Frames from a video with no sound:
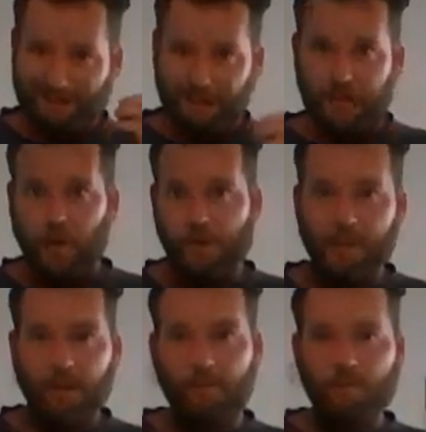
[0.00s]

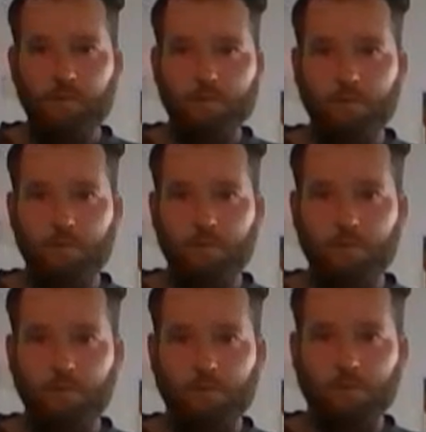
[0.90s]
atomic level,
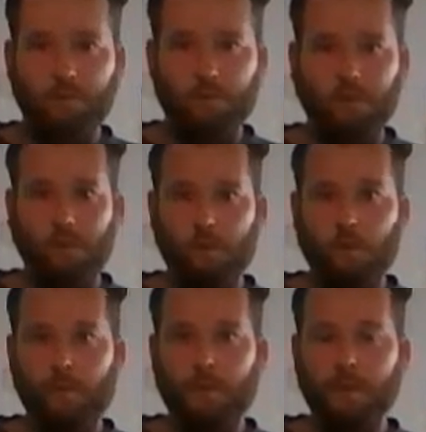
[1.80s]

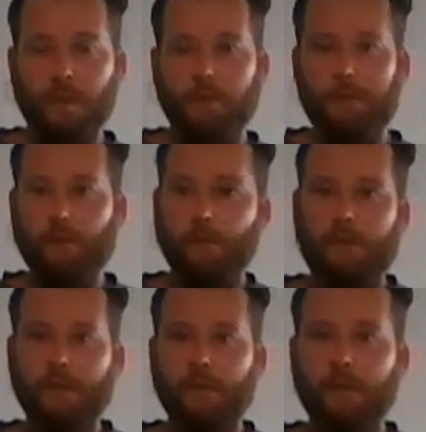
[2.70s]
we're basically a field of
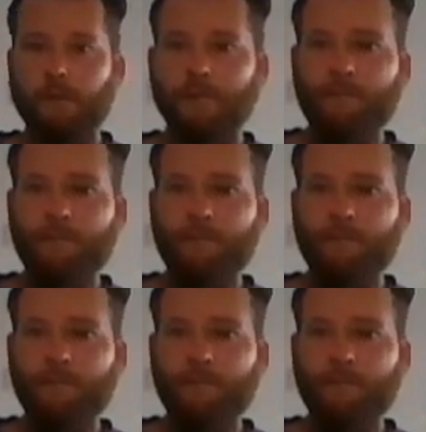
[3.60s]
energy.